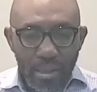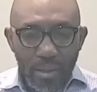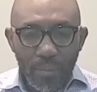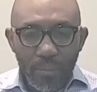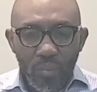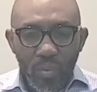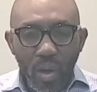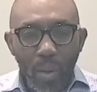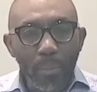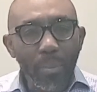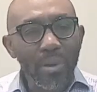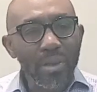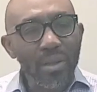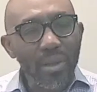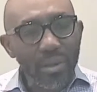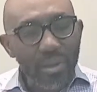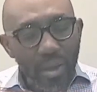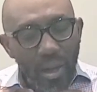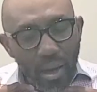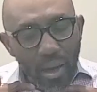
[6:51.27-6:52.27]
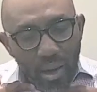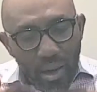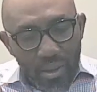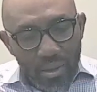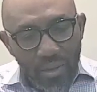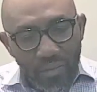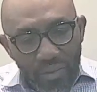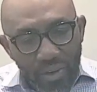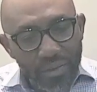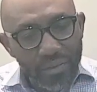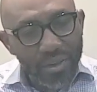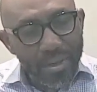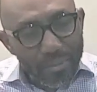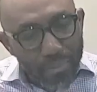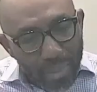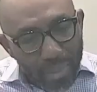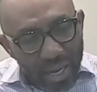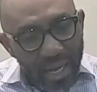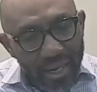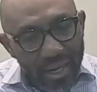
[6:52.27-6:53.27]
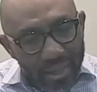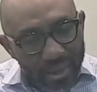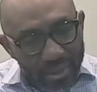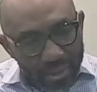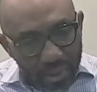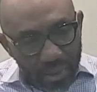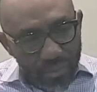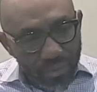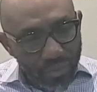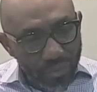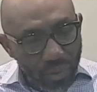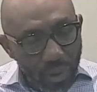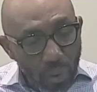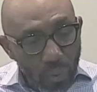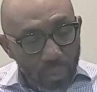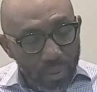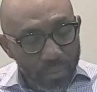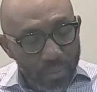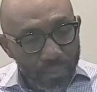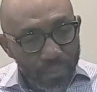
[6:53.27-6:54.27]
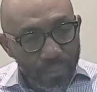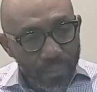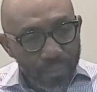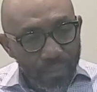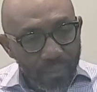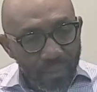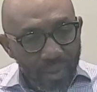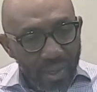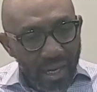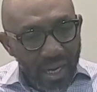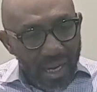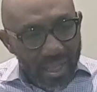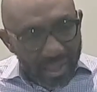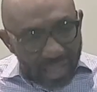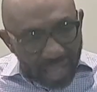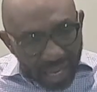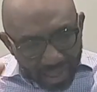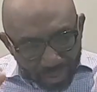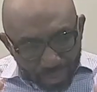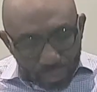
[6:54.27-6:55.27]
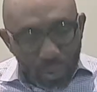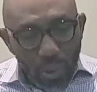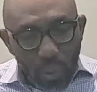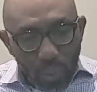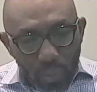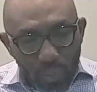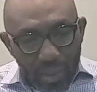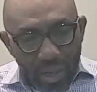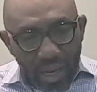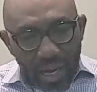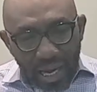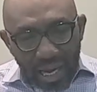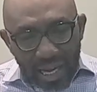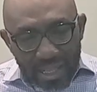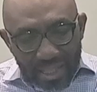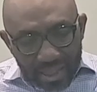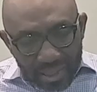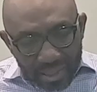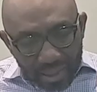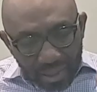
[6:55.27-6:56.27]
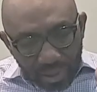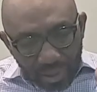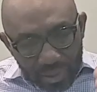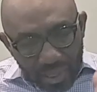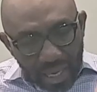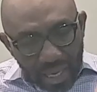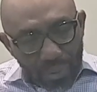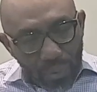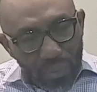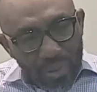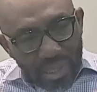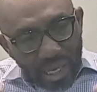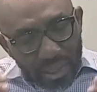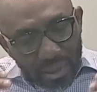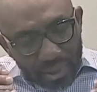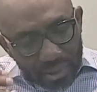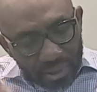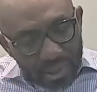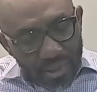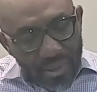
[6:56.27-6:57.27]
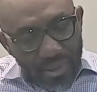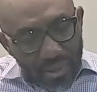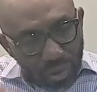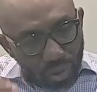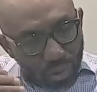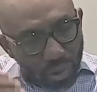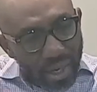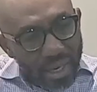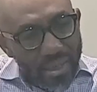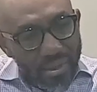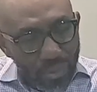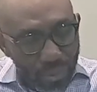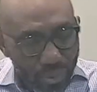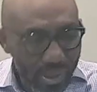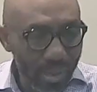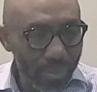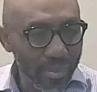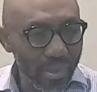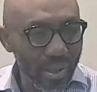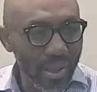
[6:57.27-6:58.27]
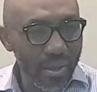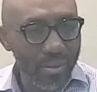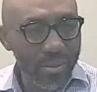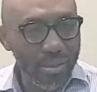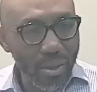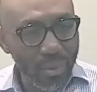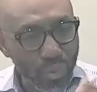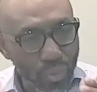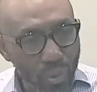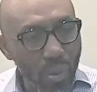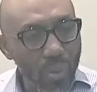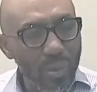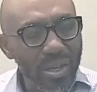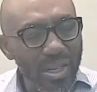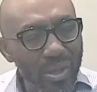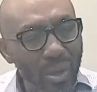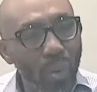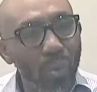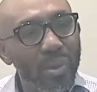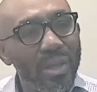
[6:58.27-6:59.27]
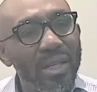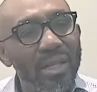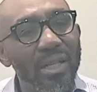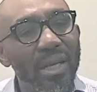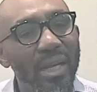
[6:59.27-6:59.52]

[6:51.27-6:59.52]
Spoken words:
upon the heart of every man is a throne. And that throne, either on that throne is either seated Christ or something else. A throne can only take